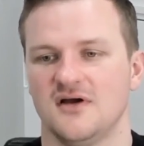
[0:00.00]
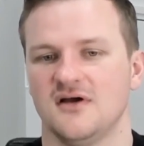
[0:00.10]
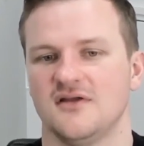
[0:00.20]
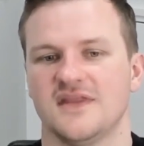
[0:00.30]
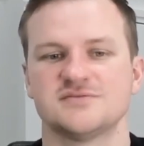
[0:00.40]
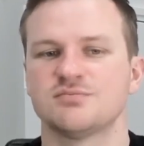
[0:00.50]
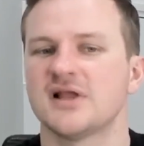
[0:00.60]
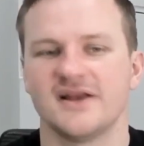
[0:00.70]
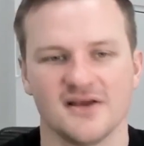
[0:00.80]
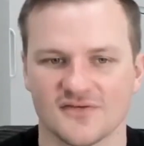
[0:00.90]
there's
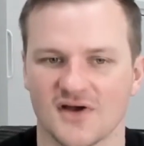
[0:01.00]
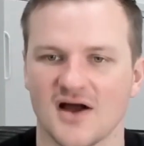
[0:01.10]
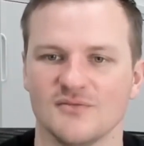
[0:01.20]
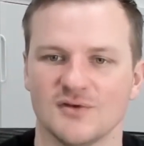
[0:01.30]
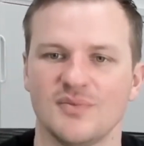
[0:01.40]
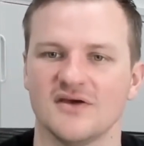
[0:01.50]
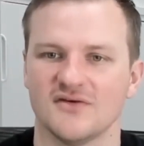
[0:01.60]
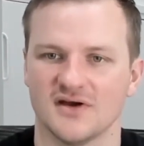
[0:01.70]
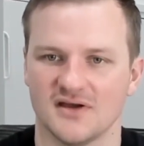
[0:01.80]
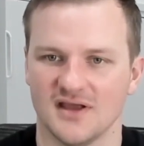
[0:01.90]
plenty of time to
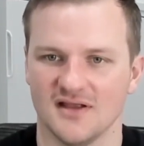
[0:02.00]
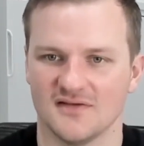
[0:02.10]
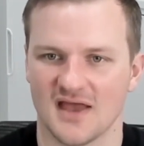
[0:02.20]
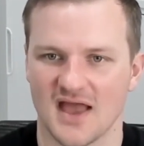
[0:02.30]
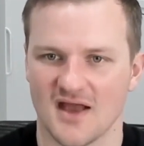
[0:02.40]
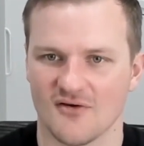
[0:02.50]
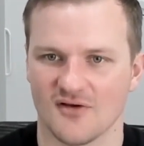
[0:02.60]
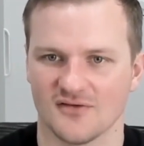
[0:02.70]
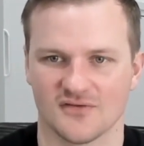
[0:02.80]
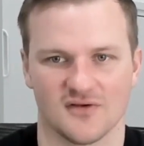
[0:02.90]
pivot into
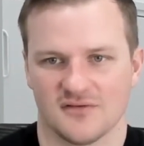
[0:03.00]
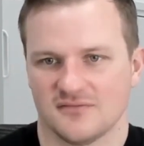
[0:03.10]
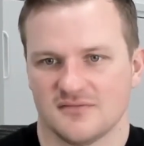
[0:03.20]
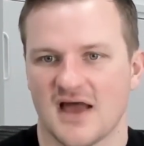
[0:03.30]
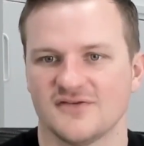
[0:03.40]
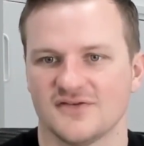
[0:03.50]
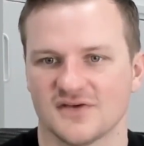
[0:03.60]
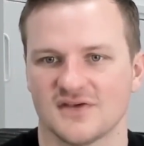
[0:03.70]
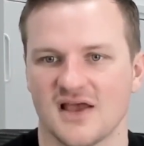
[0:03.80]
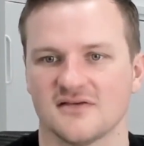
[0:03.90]
areas that have
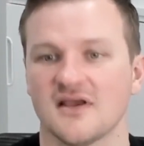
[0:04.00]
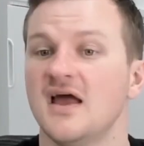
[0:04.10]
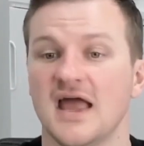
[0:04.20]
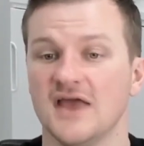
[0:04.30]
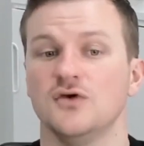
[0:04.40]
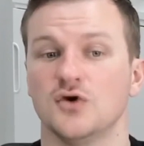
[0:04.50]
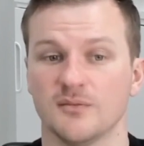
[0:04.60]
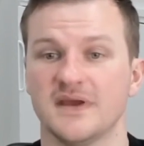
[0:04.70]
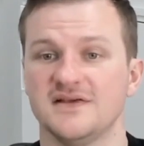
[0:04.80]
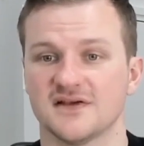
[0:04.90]
success. If you can
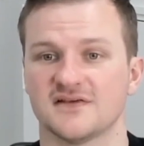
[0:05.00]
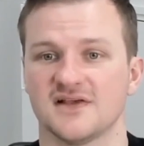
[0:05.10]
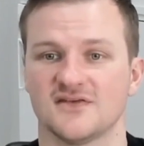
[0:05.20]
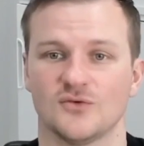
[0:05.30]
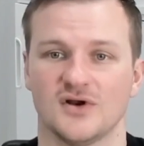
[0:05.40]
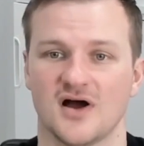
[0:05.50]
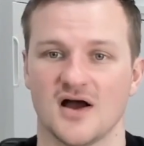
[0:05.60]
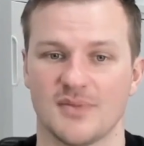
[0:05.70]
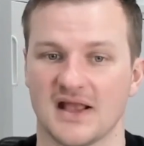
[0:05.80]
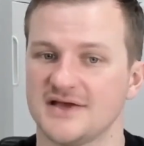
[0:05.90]
be successful in
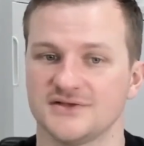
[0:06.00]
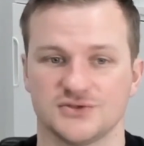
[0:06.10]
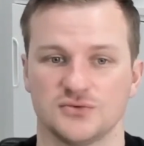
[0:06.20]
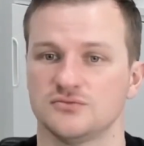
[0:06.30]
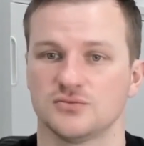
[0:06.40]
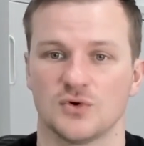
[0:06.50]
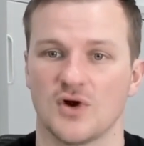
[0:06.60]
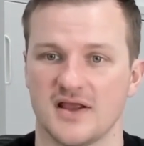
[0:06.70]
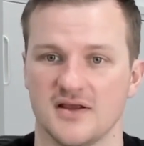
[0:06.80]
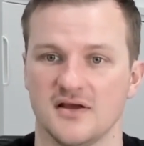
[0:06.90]
hyper casual,
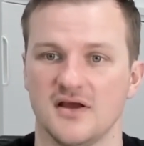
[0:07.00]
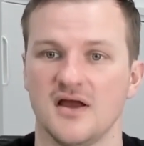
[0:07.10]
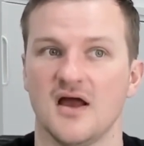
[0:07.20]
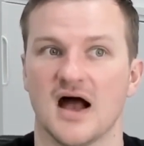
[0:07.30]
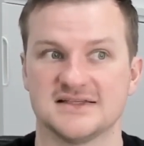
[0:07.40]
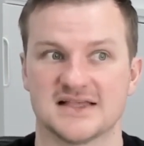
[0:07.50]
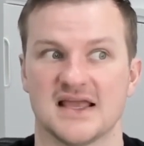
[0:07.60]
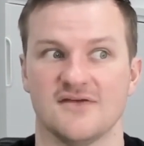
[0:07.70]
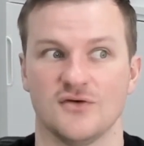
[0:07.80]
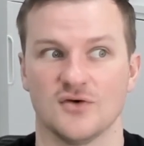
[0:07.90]
great. I'd say
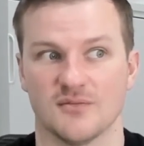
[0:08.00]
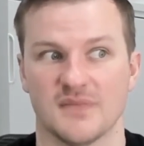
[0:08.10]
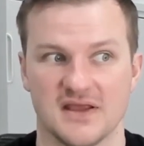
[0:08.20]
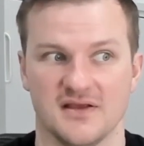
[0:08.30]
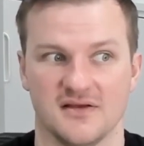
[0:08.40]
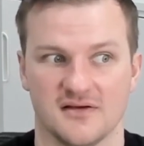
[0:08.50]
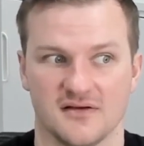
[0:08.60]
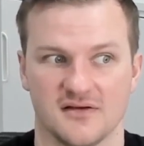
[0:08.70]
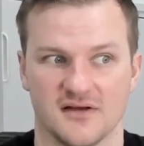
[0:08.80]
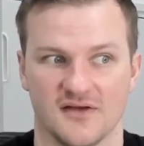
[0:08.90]
if you
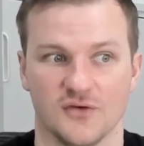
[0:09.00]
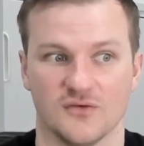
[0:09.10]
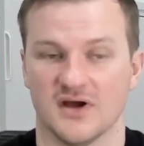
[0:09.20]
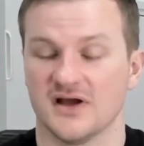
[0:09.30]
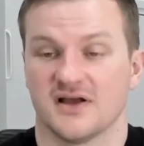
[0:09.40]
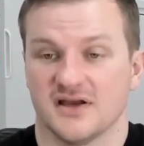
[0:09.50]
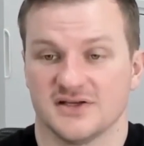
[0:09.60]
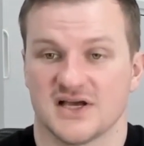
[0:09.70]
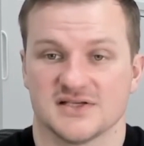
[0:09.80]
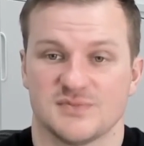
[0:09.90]
can
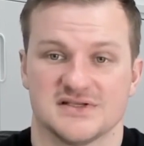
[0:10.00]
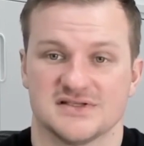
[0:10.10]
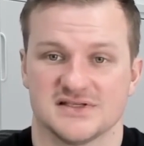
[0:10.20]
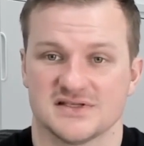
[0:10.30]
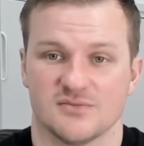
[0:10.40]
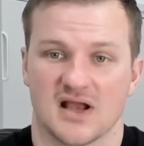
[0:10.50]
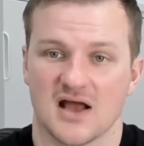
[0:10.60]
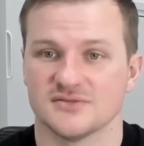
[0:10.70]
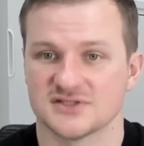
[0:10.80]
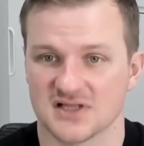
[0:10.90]
adjust business and
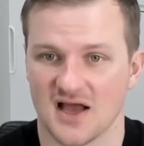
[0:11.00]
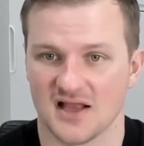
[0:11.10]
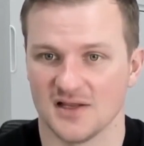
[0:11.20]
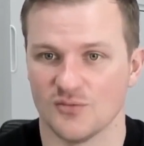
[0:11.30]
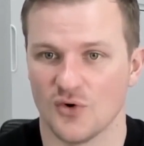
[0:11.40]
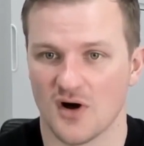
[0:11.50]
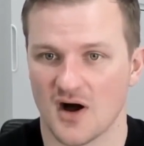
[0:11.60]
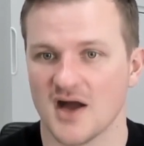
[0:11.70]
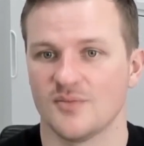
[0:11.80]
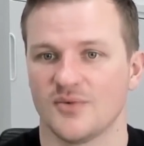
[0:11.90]
become slightly more
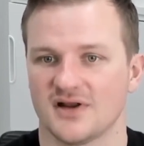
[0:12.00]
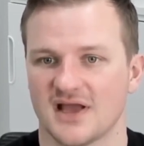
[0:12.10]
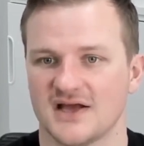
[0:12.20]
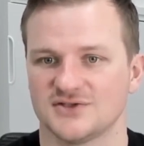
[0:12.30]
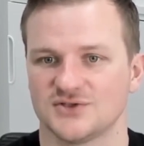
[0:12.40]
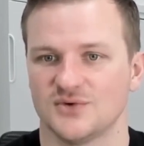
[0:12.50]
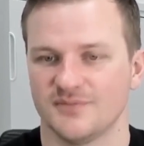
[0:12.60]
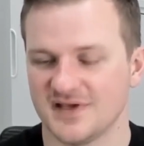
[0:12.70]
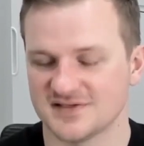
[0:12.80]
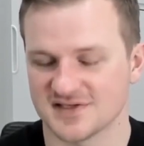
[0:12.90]
hybrid casual and
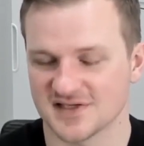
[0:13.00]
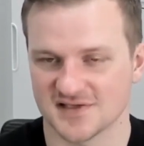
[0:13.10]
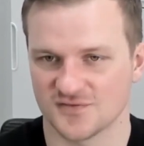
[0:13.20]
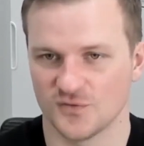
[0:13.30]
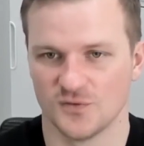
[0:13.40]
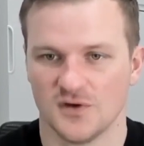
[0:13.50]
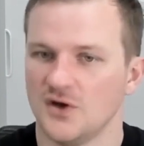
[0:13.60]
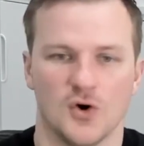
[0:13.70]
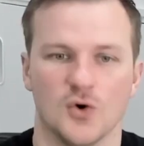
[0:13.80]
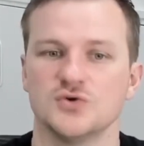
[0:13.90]
be successful,
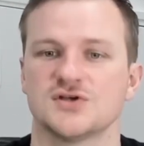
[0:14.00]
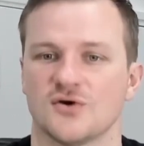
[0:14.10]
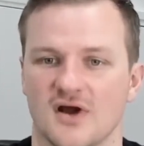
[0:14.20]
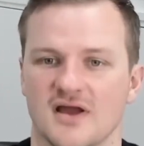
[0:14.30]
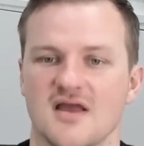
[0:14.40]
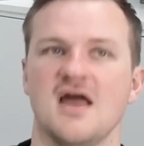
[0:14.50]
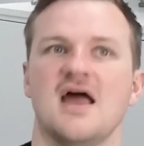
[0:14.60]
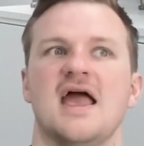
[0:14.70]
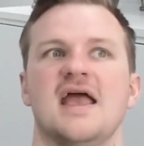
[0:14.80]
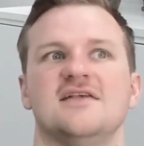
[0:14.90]
also great.
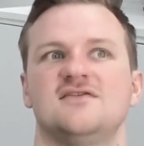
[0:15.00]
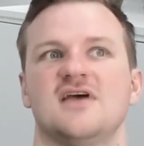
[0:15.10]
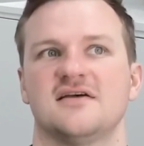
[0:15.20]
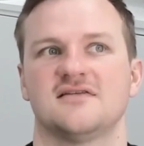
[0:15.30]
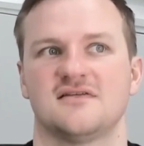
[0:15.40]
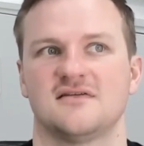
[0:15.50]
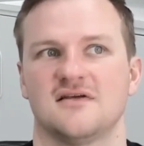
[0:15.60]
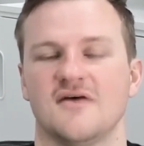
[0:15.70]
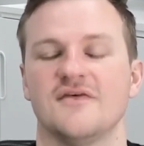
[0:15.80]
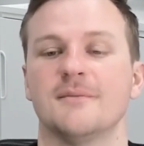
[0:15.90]
It's just,
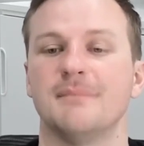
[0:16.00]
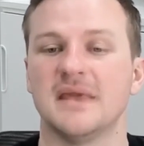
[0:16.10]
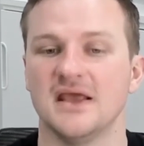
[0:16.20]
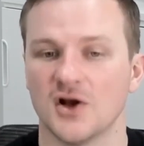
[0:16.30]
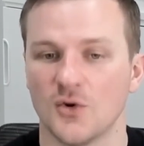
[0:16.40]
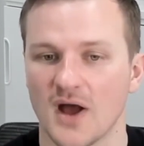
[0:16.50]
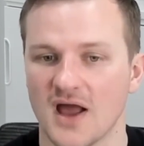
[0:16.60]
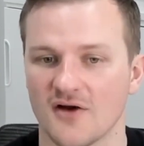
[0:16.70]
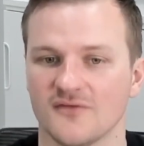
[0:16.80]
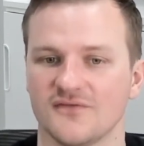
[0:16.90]
I think, being
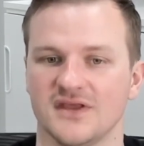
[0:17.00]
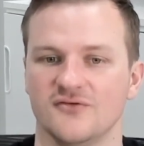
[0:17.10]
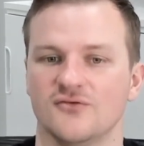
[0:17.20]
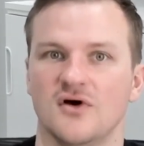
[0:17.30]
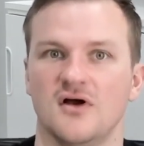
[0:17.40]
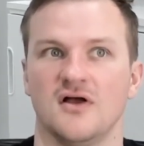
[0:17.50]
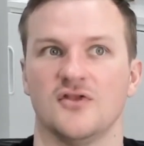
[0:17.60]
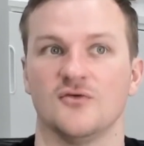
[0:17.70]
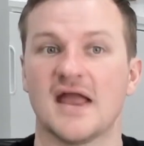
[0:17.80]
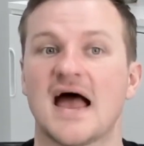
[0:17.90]
aware of the
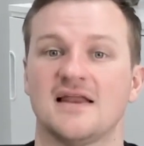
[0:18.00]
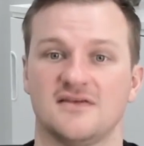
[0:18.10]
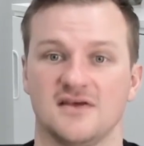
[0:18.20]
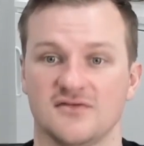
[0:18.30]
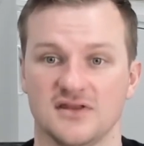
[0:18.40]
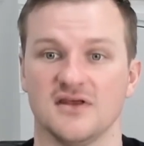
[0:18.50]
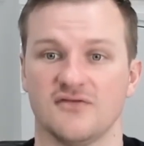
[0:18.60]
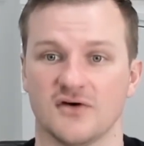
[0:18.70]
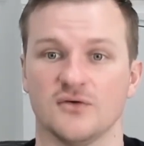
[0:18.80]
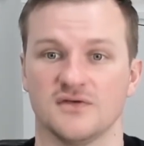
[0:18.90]
reality of the
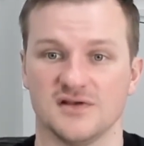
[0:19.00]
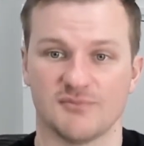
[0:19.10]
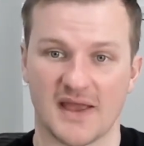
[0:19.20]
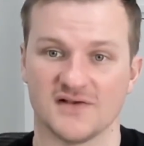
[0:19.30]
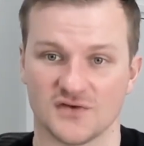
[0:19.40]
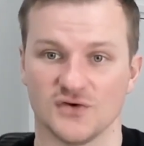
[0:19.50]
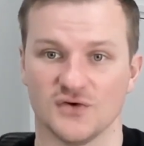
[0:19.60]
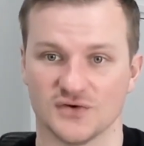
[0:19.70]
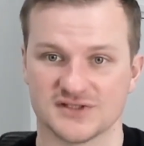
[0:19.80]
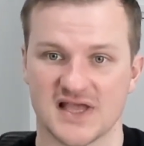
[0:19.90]
difficulties based on
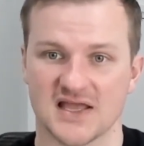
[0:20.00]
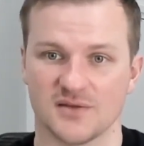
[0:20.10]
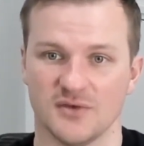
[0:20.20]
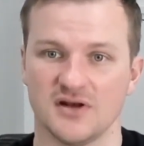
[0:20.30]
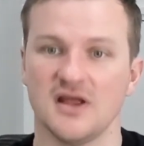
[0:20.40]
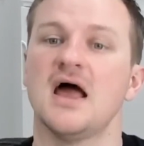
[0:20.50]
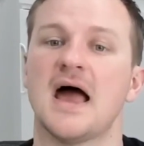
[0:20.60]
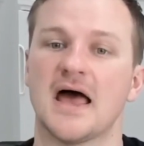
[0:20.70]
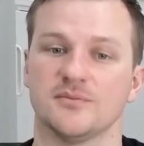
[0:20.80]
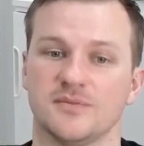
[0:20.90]
your segment
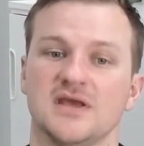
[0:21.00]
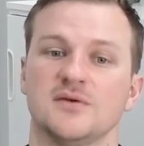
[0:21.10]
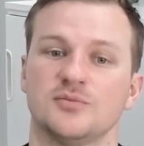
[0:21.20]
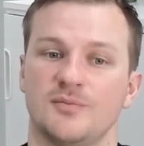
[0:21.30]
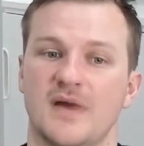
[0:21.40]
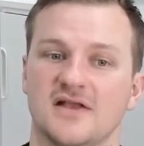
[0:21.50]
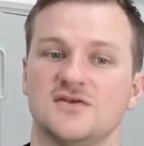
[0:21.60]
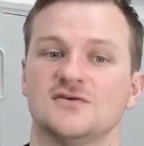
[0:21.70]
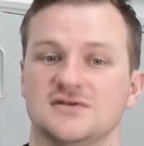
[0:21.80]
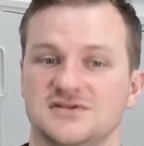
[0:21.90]
and being prepared
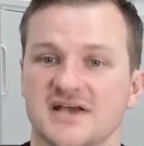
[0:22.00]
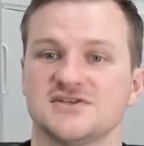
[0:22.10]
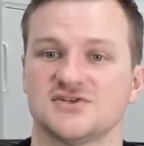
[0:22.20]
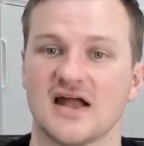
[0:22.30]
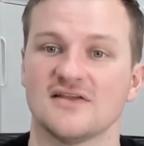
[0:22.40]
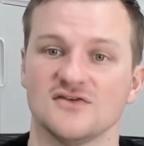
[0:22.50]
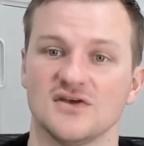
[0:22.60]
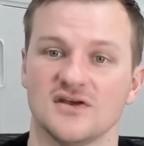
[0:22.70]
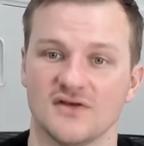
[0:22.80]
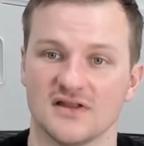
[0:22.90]
to adjust strategy
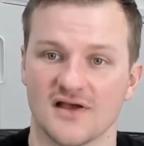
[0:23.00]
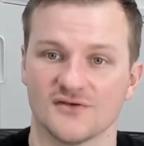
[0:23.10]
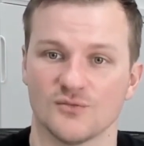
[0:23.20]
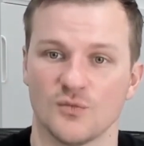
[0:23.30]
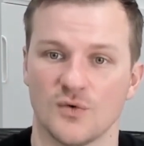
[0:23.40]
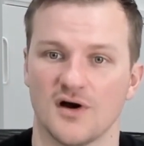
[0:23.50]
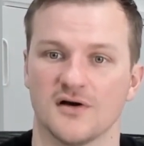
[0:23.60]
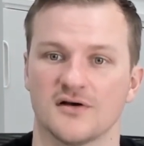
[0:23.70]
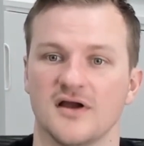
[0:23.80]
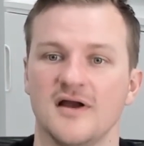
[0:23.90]
if it doesn't
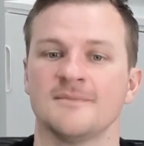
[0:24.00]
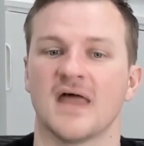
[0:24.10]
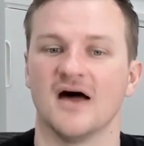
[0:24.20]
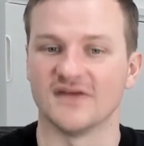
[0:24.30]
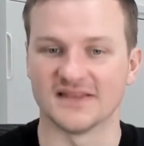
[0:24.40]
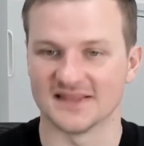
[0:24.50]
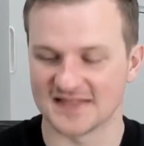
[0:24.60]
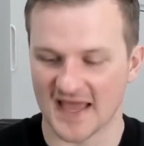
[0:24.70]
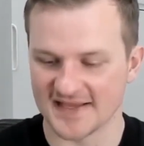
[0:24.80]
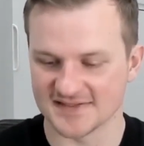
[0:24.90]
work. I think the
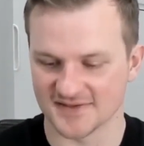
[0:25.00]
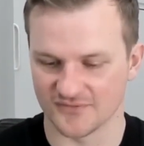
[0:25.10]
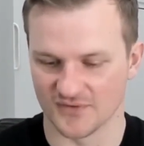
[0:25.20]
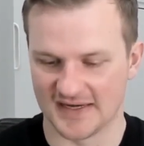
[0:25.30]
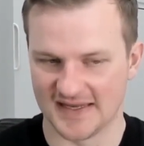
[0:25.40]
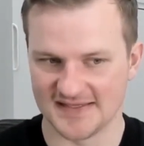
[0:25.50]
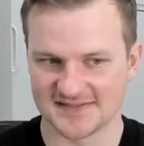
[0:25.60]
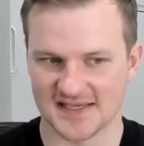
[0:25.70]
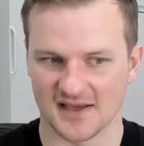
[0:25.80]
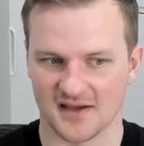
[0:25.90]
days of
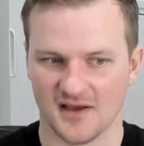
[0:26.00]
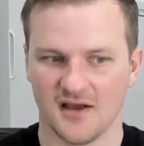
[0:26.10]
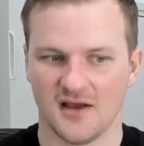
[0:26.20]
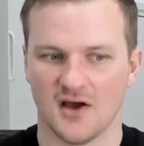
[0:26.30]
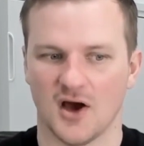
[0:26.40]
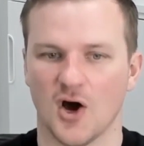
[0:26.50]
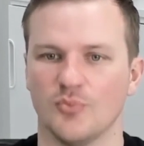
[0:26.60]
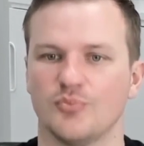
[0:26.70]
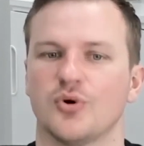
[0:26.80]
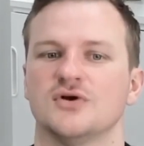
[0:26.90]
releasing a
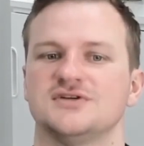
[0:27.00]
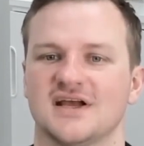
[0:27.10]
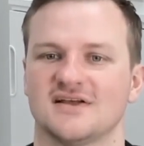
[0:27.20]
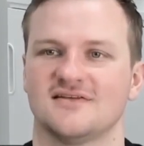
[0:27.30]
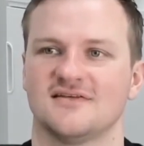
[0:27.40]
project